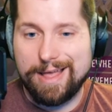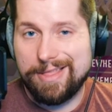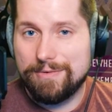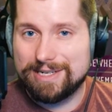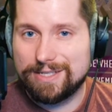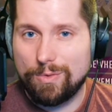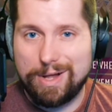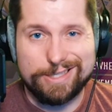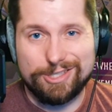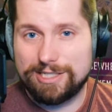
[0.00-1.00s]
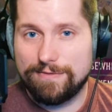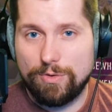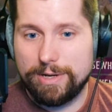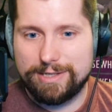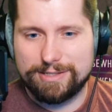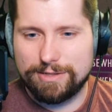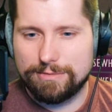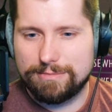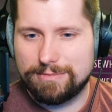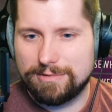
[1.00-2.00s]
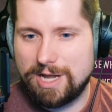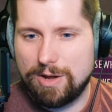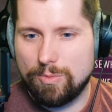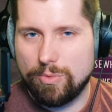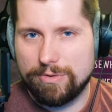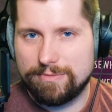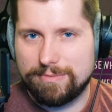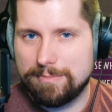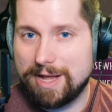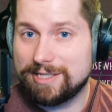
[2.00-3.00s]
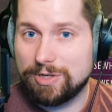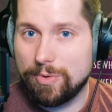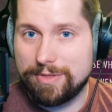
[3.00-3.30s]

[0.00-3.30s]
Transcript: then the rest of the wasps just avoid because they're not worth messing with,